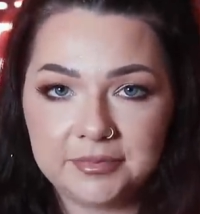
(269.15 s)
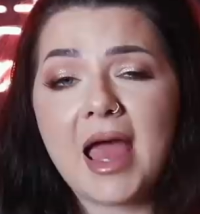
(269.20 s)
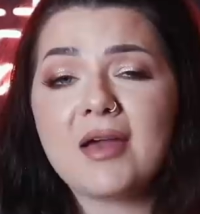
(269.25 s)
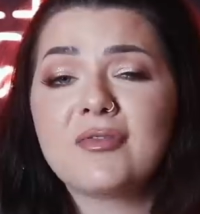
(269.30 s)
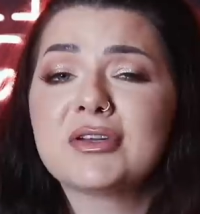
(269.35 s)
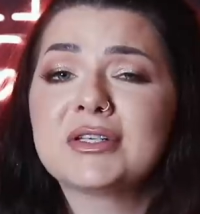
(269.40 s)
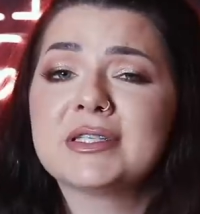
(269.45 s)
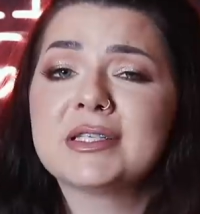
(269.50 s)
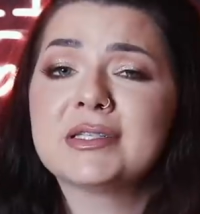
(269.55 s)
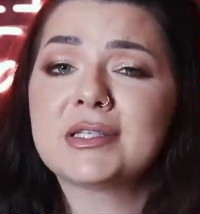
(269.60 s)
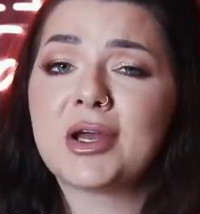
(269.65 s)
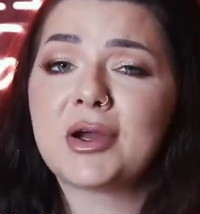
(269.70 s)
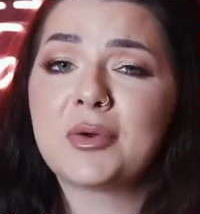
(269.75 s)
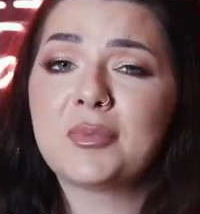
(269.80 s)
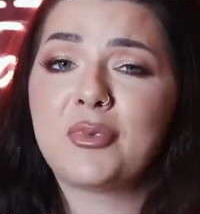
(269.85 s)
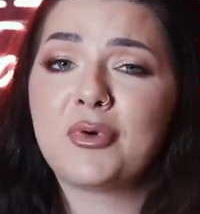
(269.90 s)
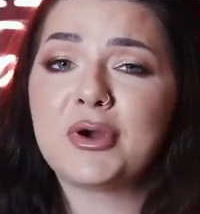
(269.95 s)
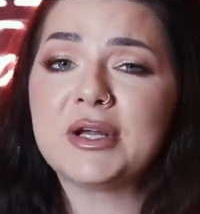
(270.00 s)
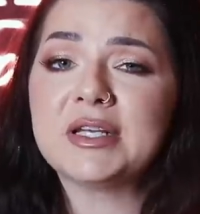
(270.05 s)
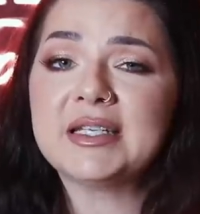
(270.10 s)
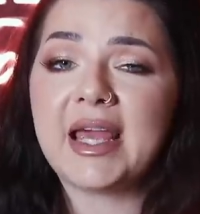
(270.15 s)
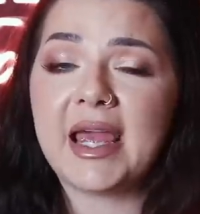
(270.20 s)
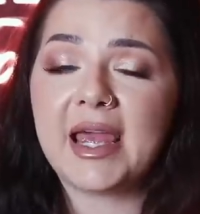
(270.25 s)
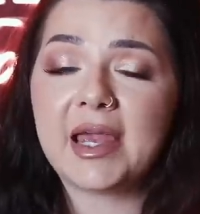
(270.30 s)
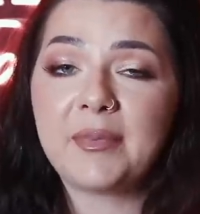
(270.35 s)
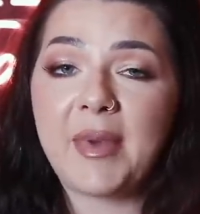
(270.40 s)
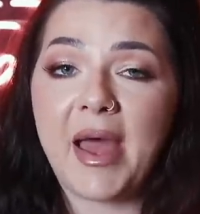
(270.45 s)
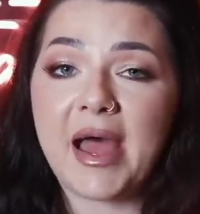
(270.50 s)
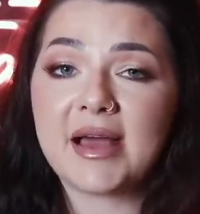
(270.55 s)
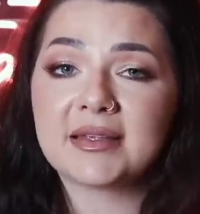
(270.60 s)
Ever since our boy
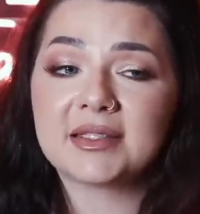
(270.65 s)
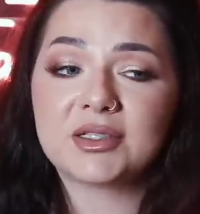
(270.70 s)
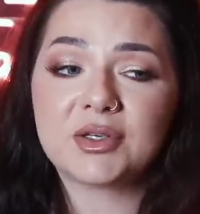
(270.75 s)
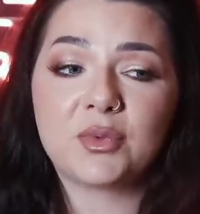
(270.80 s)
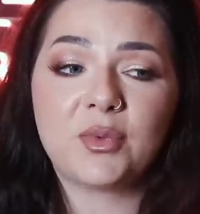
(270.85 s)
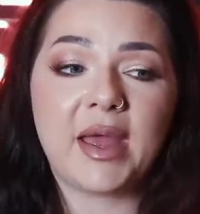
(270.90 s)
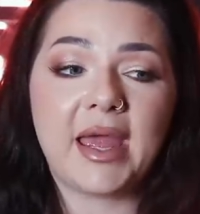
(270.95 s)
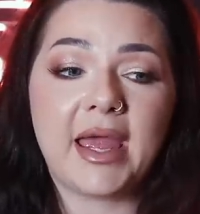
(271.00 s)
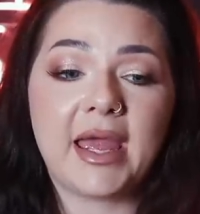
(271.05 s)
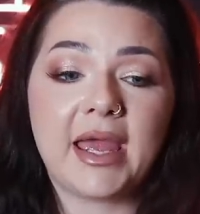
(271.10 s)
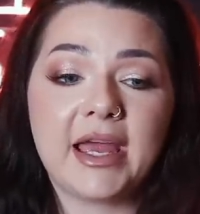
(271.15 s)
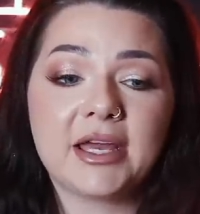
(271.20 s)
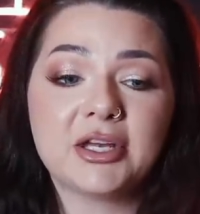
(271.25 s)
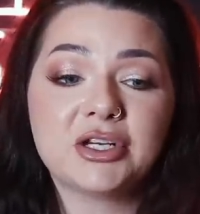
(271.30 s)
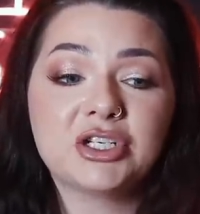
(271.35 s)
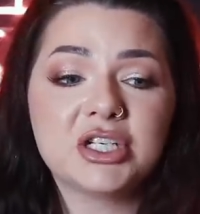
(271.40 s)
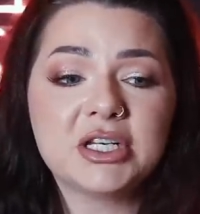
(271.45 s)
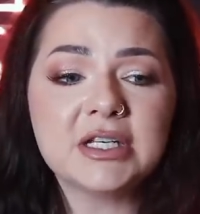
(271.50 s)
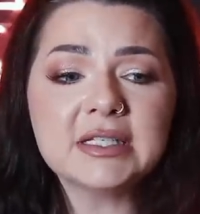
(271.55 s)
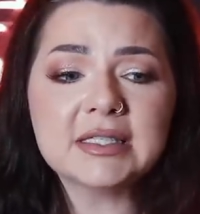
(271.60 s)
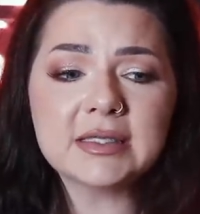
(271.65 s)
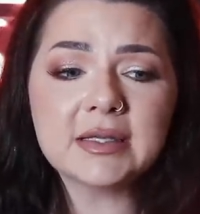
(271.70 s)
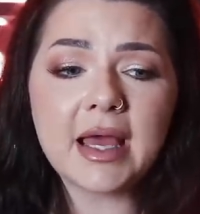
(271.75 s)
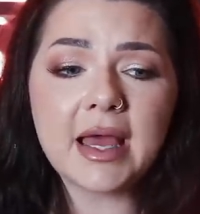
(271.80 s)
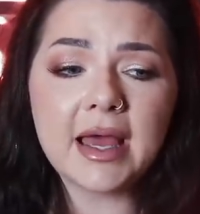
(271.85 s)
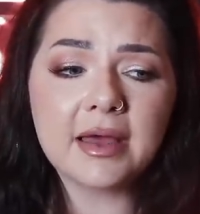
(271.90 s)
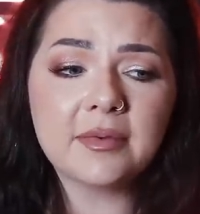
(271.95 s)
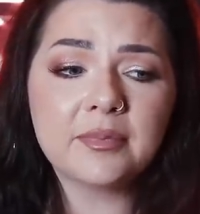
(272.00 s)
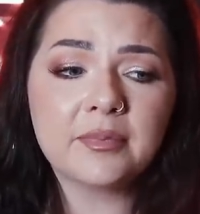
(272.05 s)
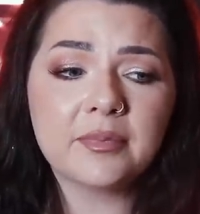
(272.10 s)
Tank passed away, she's
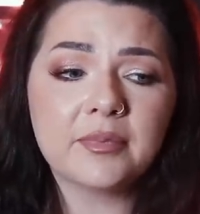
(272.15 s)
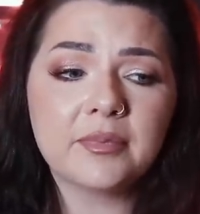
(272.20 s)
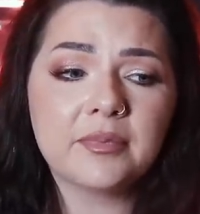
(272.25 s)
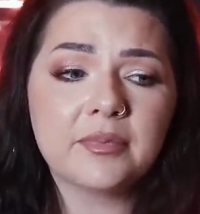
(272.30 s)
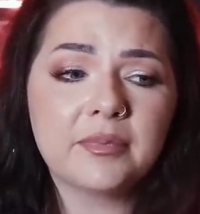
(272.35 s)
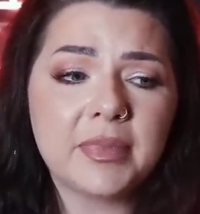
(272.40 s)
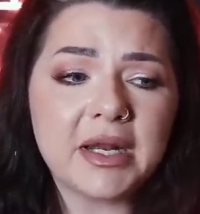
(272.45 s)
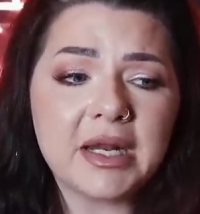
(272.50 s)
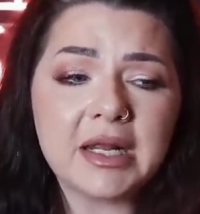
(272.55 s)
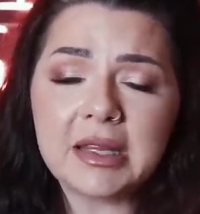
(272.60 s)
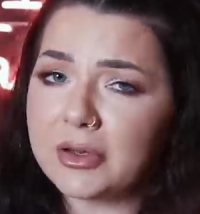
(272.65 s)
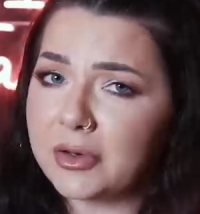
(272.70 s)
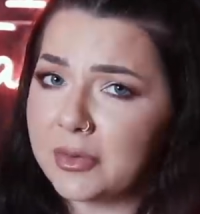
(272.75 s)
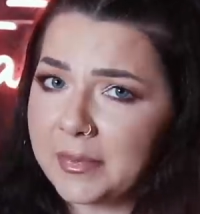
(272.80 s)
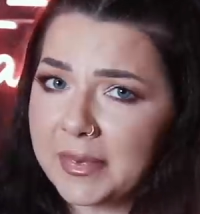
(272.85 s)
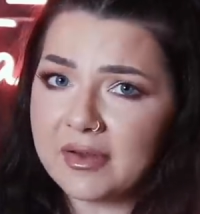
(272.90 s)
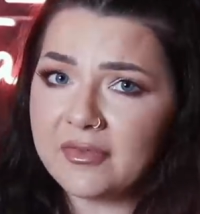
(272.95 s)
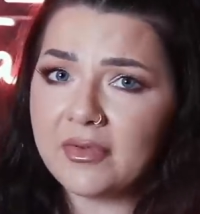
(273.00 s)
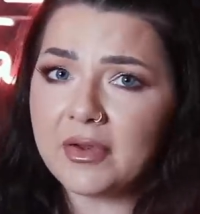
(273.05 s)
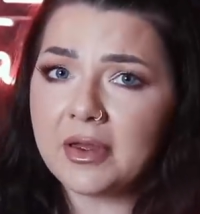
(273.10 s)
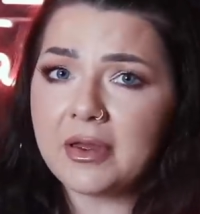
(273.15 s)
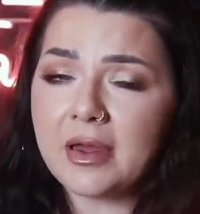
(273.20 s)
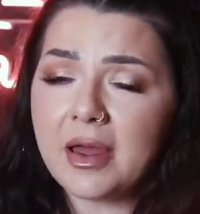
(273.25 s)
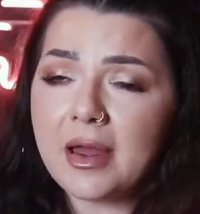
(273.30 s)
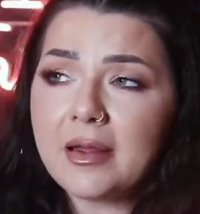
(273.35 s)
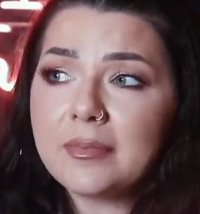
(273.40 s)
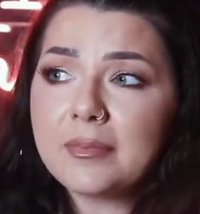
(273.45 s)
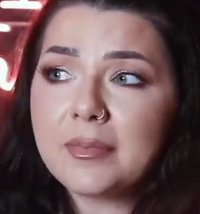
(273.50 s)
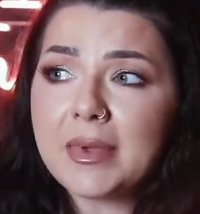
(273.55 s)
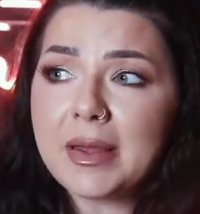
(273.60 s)
been a little bit
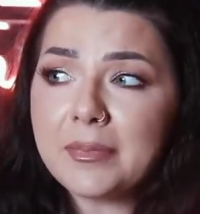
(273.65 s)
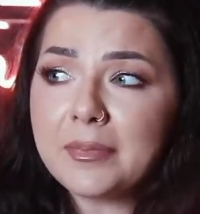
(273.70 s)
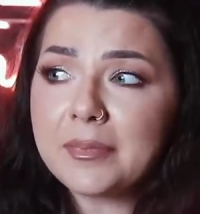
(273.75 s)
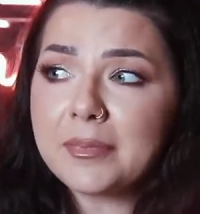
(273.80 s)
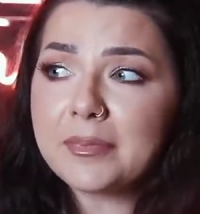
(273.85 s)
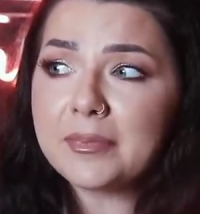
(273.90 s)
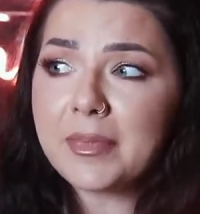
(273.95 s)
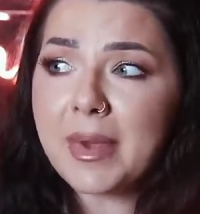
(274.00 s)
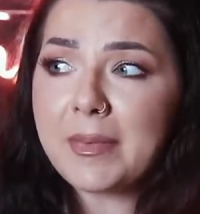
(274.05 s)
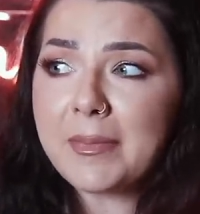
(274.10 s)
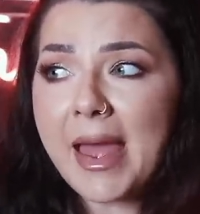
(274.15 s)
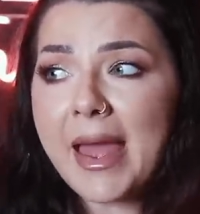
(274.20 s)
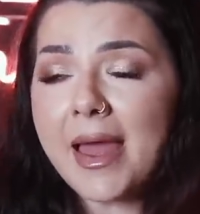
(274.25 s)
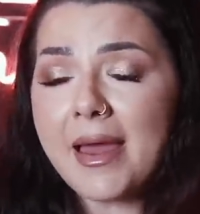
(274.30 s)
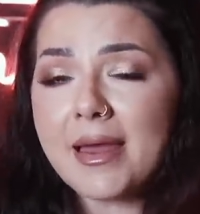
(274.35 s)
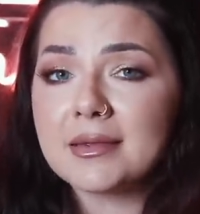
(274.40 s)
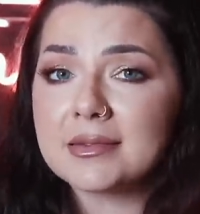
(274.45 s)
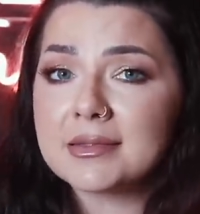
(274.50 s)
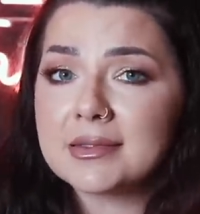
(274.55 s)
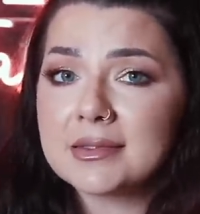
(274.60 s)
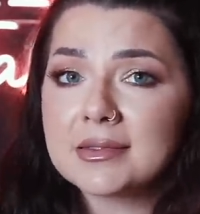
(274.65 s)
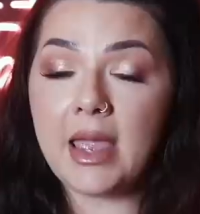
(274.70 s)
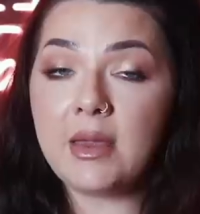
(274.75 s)
of a mess.